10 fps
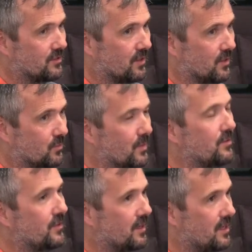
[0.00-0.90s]
question goes, when
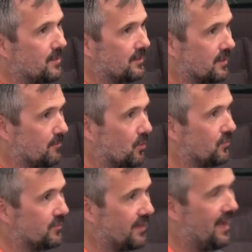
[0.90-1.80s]
you were talking about the
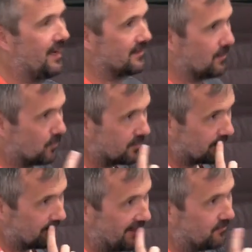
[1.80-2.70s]
composer tags, I'm
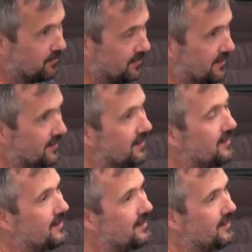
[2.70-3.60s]
wondering if that would be
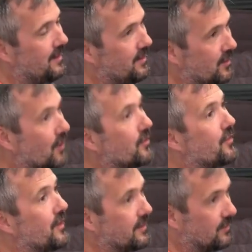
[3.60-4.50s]
the other
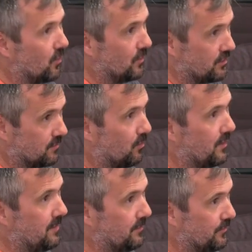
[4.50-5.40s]
thing that Tony should
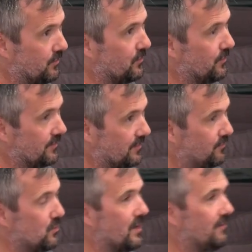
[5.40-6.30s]
point people to is
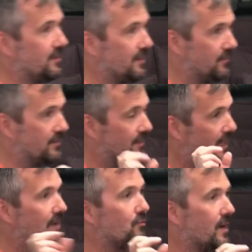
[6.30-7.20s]
if you have if it's a
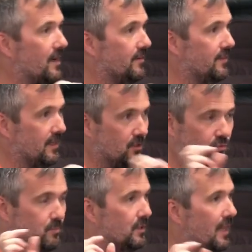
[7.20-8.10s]
Livewire thing, you
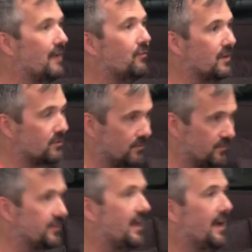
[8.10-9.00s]
should put Livewire as one
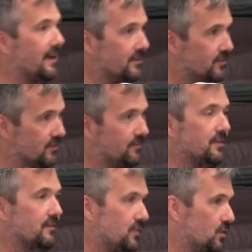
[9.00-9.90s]
of your tags, or if
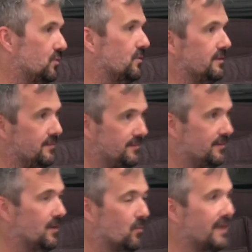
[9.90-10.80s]
it's a view,
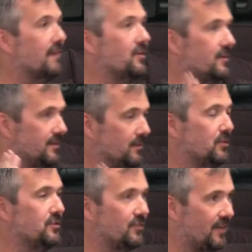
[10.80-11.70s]
whatever,
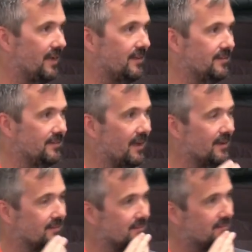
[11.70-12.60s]
put your stack in the tags.